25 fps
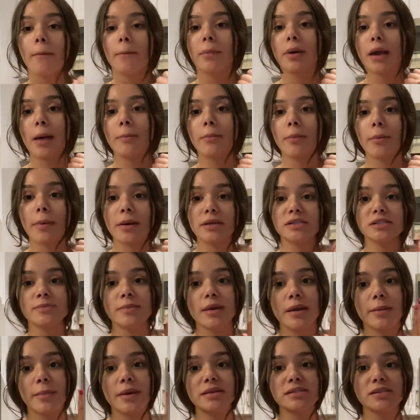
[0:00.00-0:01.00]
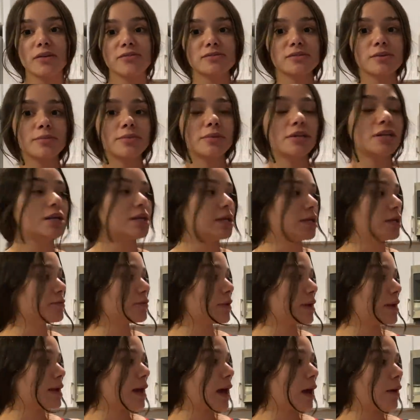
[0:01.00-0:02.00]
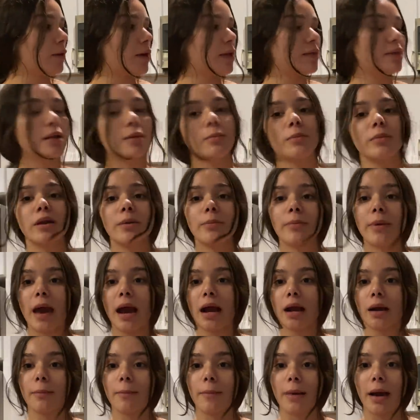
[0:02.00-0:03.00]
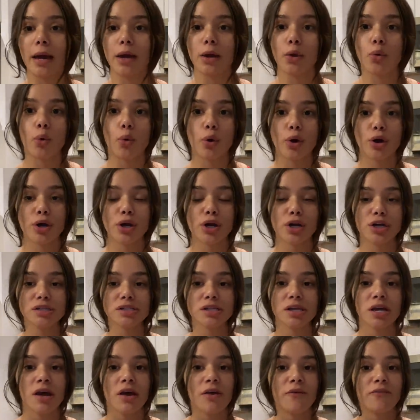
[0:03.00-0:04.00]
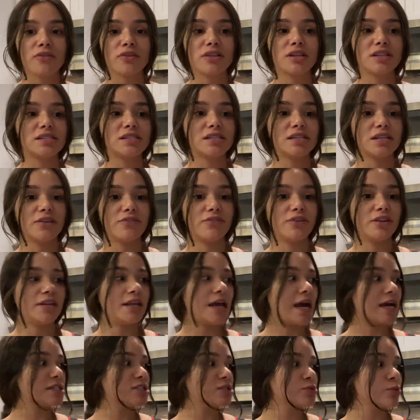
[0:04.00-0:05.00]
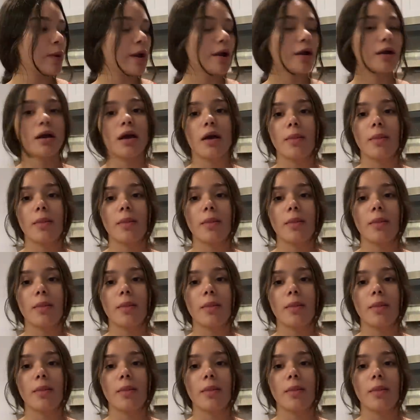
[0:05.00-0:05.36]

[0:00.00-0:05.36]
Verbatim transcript: But I'm about to make myself something to eat right now and then I'm going to pack my orders for the Tina V dancewear.